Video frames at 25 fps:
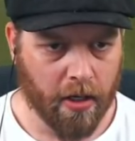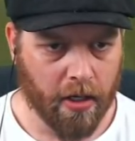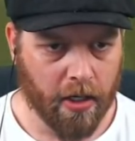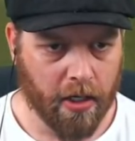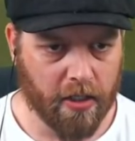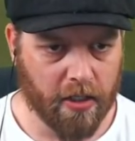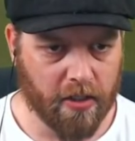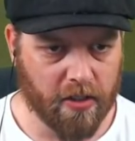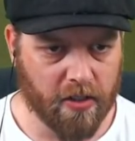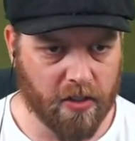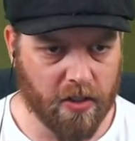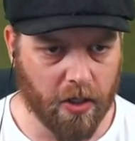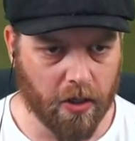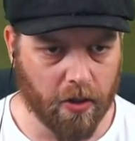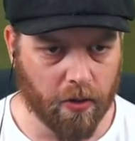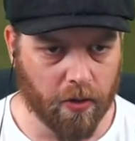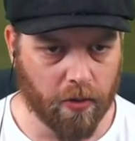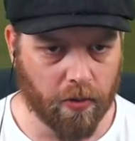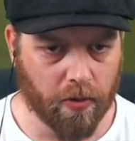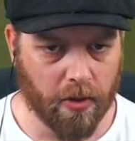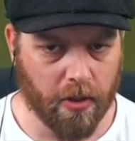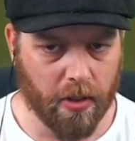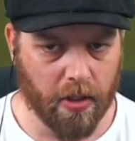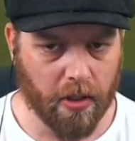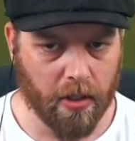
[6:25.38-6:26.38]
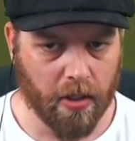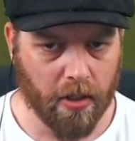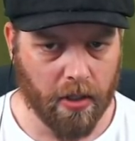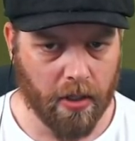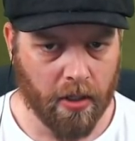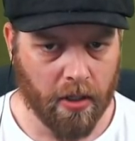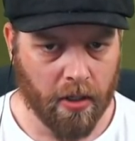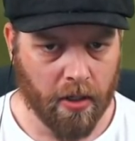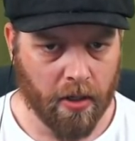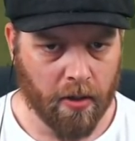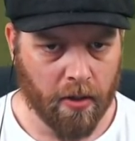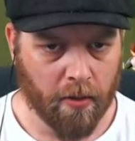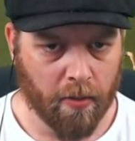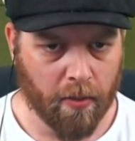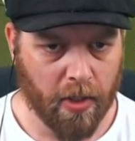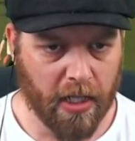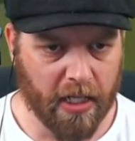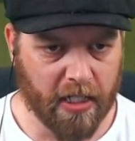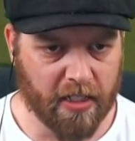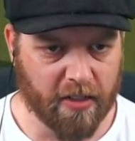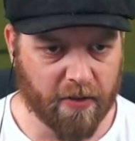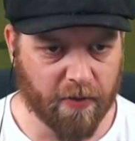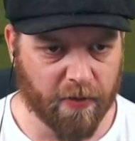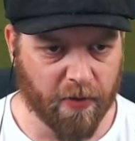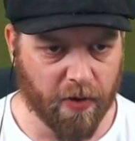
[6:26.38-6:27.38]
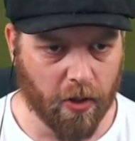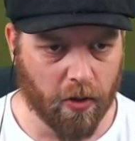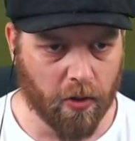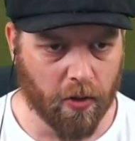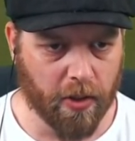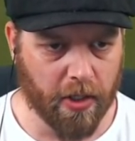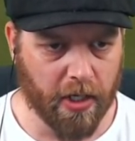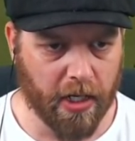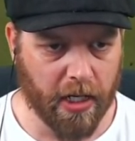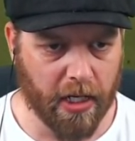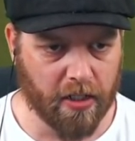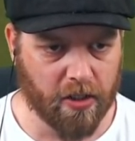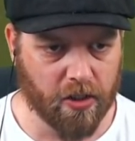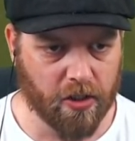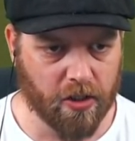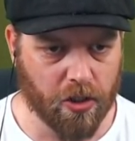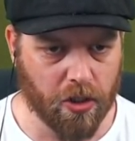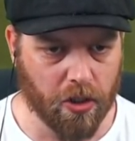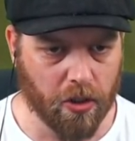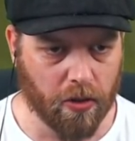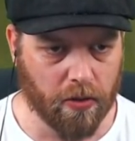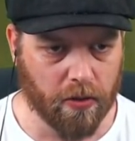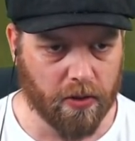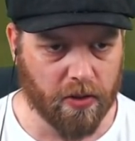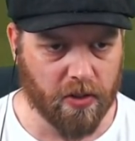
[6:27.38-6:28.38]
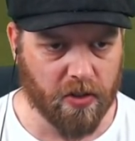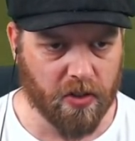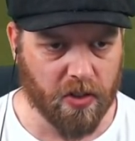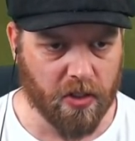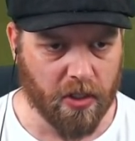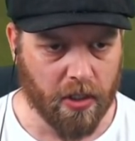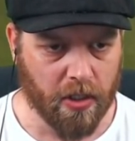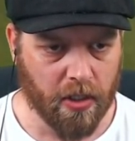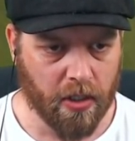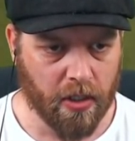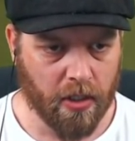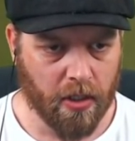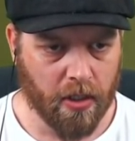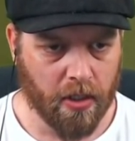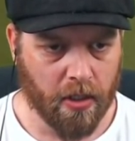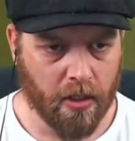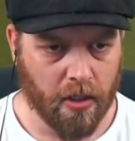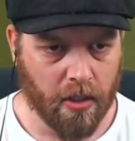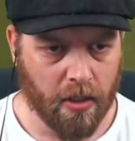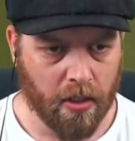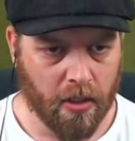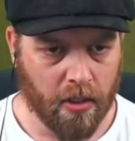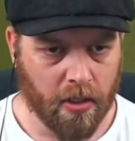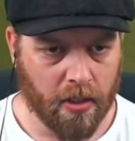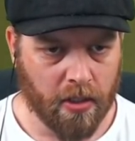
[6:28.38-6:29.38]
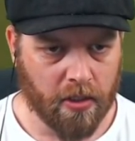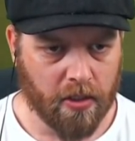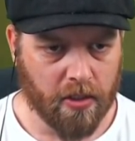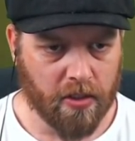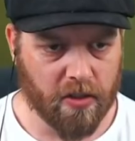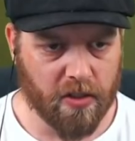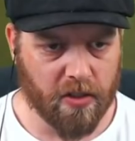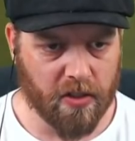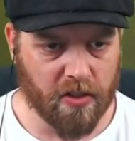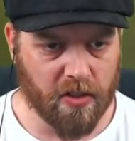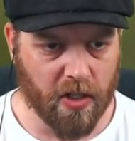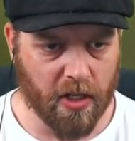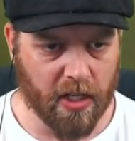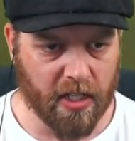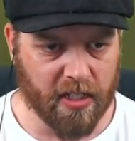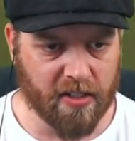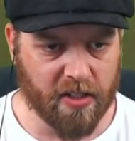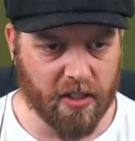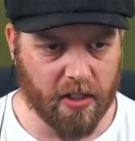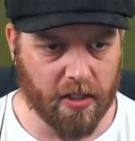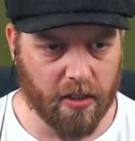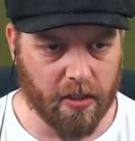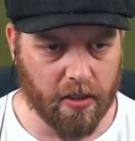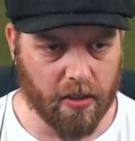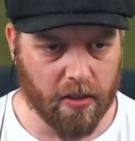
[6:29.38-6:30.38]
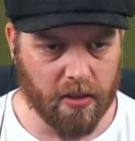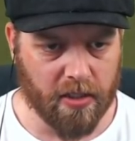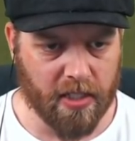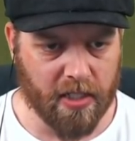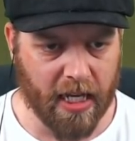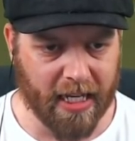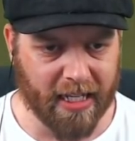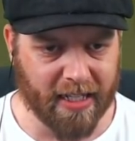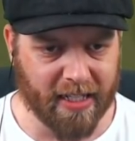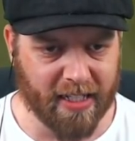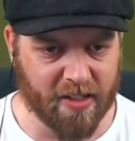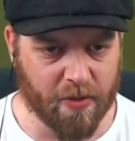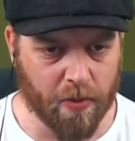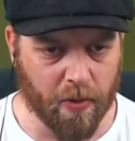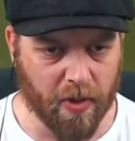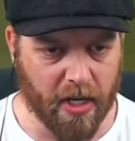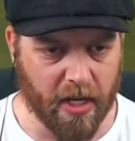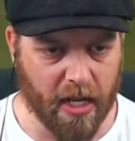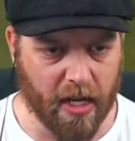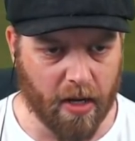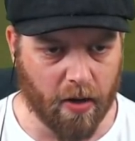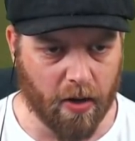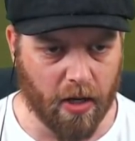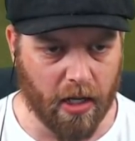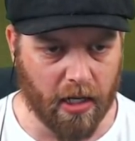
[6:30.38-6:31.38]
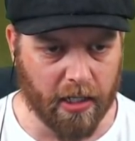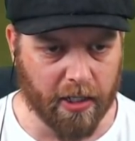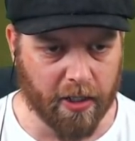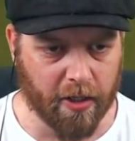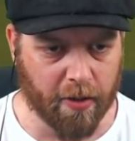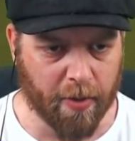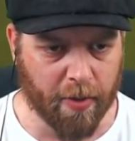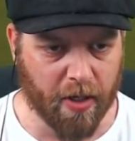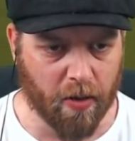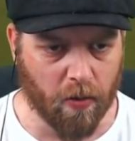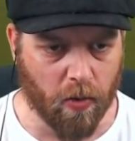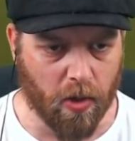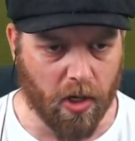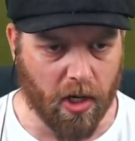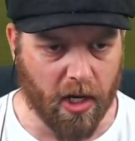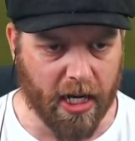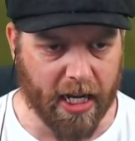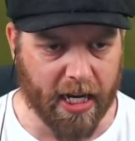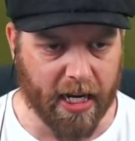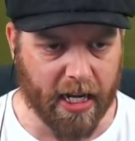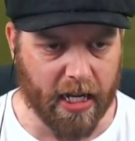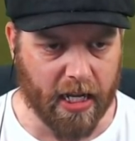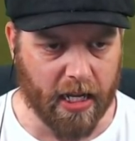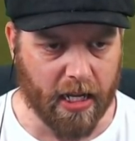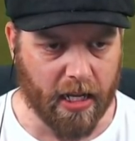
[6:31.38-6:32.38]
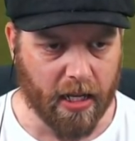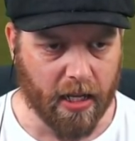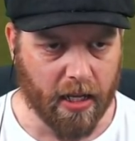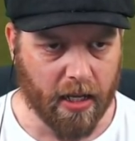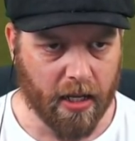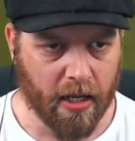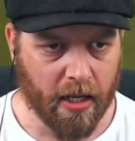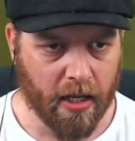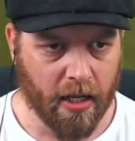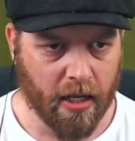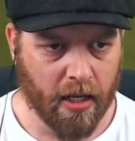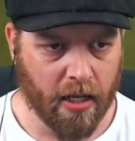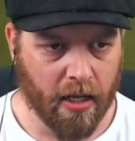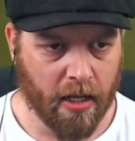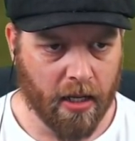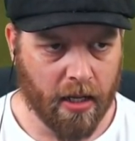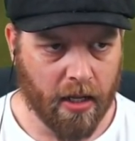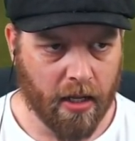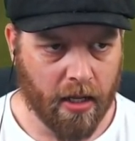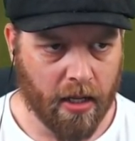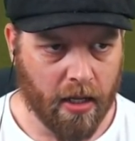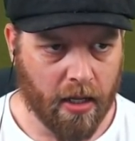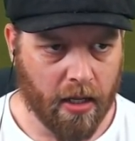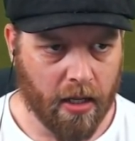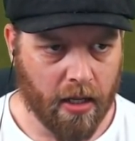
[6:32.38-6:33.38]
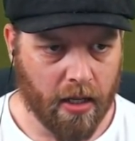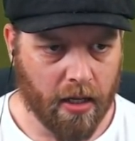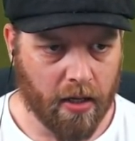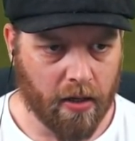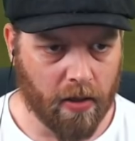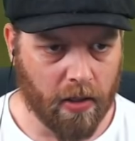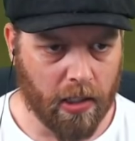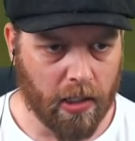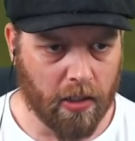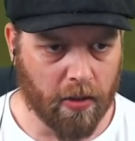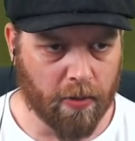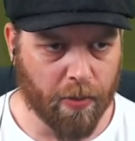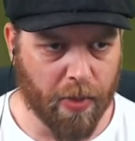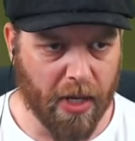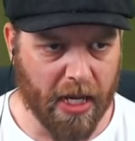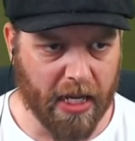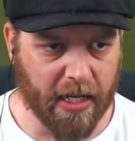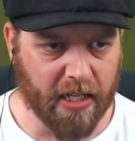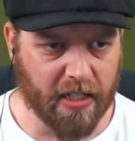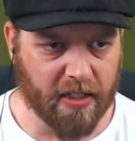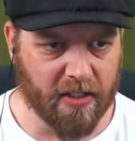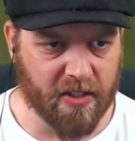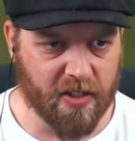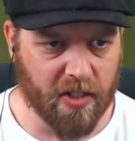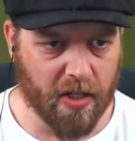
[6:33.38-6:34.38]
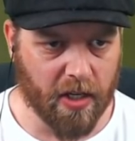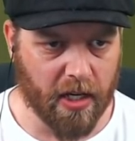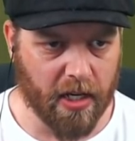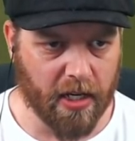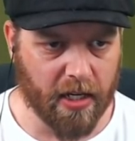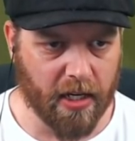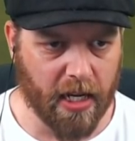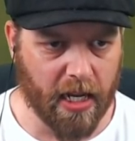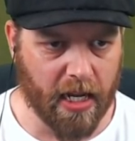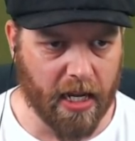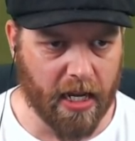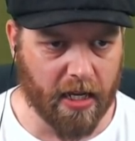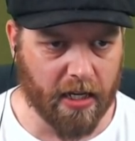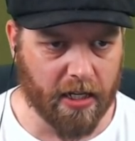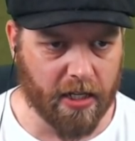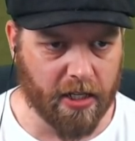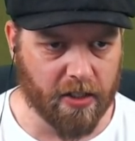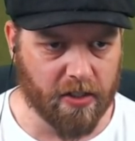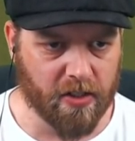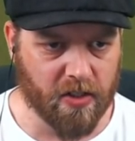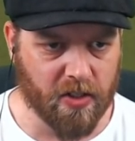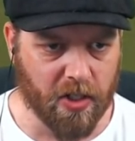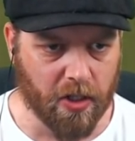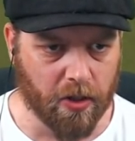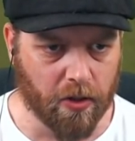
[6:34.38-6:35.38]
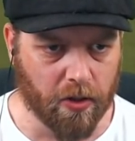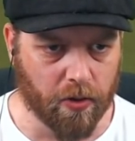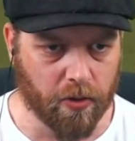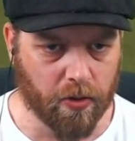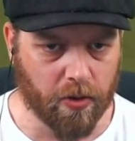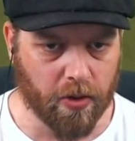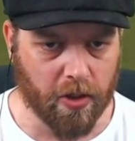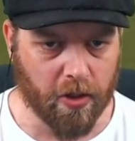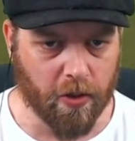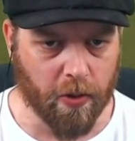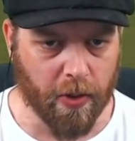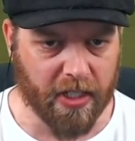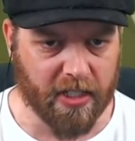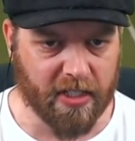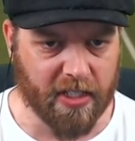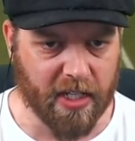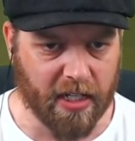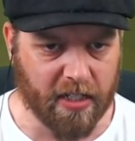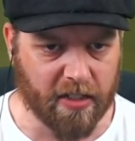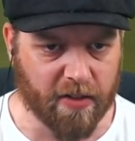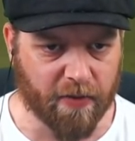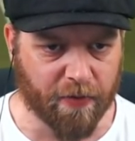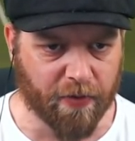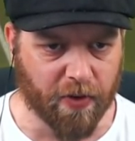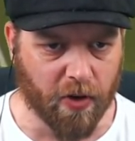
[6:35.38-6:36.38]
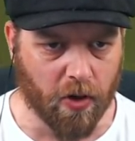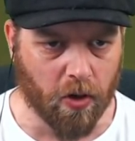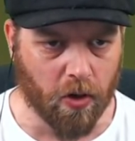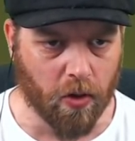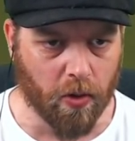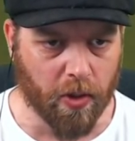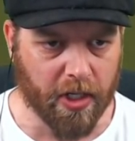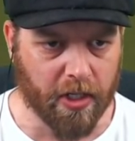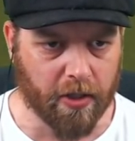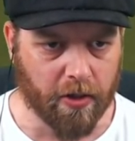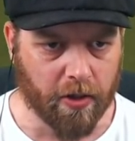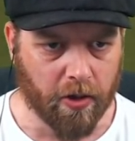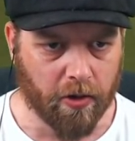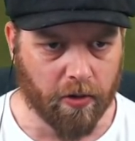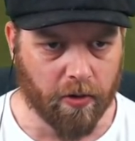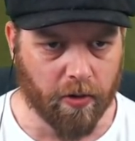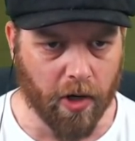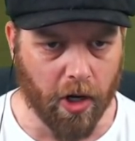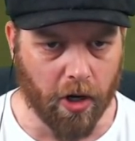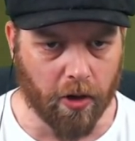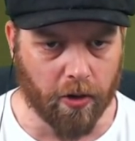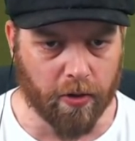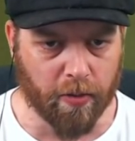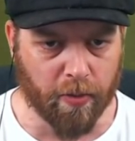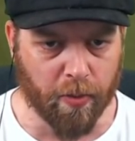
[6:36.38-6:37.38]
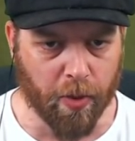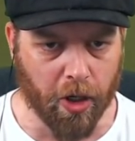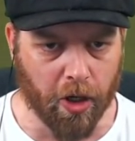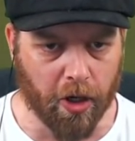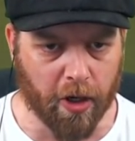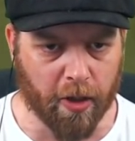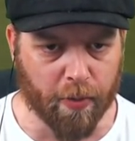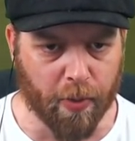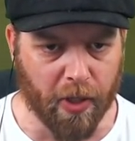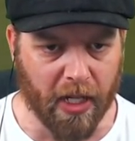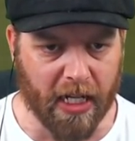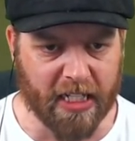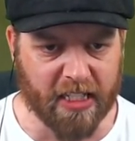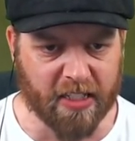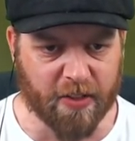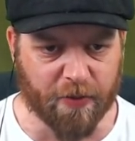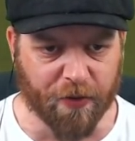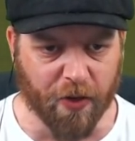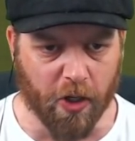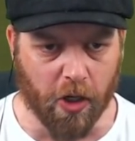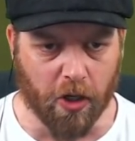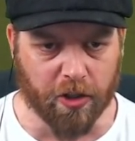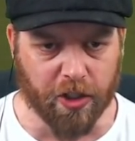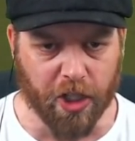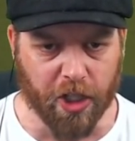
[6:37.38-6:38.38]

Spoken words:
Kassoon lays forward, here's Schultz. Just decides to take this one out a little bit wider. And look back inside now. Kassoon, quick touch forward. Rotenberg plays forward.